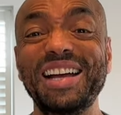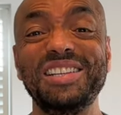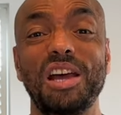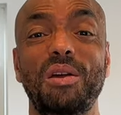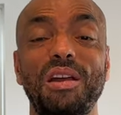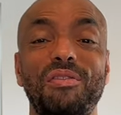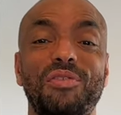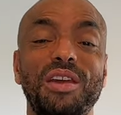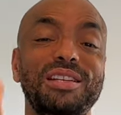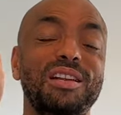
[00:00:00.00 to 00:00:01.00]
So if
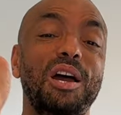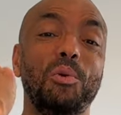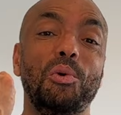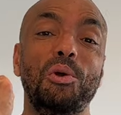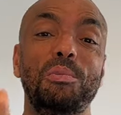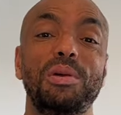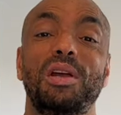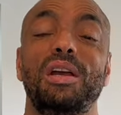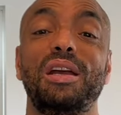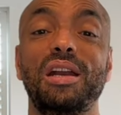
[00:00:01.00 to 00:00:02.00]
things like Whoop
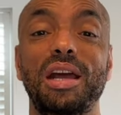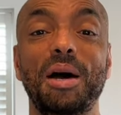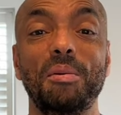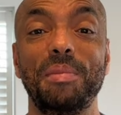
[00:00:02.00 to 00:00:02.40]
can help